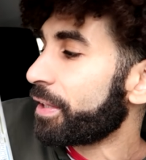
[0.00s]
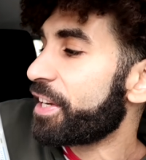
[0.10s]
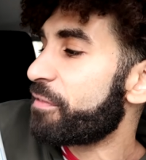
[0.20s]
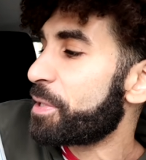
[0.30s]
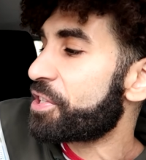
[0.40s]

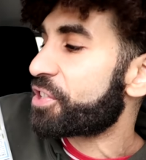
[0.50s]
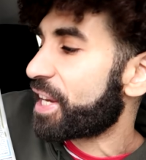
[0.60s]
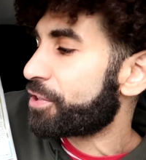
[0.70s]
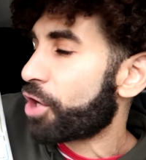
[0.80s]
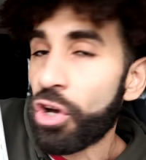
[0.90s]
They've been
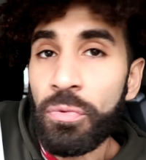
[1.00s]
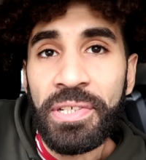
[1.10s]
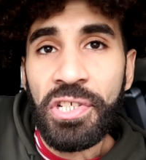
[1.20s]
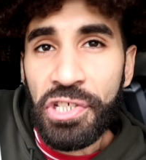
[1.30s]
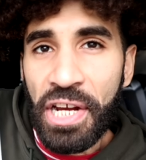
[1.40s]
sent home
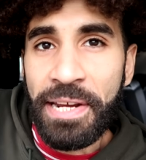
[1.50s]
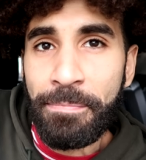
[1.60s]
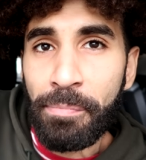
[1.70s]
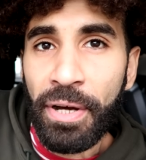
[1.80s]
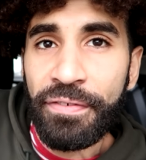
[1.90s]
in
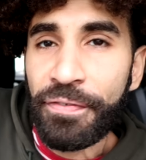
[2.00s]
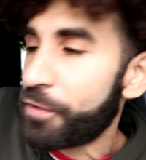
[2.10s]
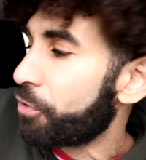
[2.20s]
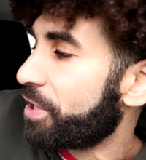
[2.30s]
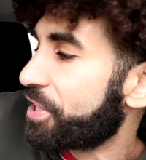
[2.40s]
shame by
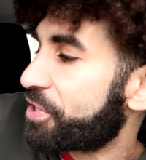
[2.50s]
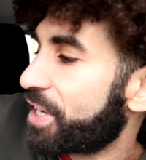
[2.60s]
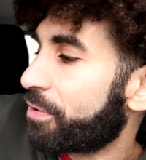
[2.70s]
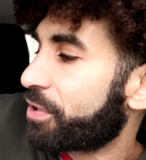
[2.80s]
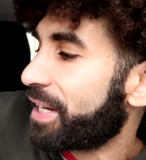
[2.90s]
furious
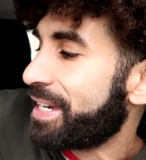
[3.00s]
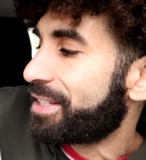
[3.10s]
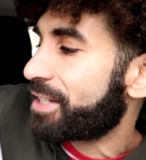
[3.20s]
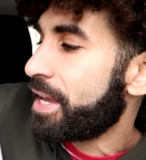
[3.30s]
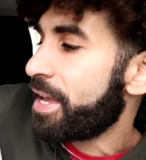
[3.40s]

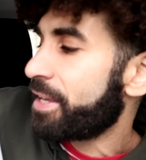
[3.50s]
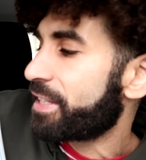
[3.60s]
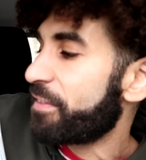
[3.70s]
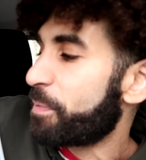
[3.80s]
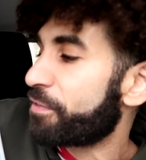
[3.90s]
Southgate.
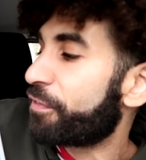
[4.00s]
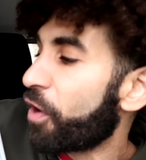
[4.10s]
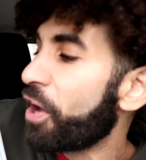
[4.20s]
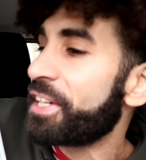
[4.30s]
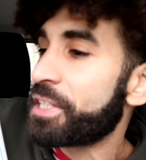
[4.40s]
They've been
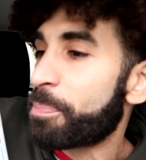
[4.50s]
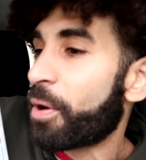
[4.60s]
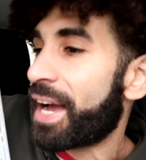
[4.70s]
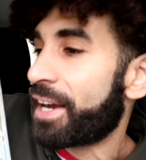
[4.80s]
fined by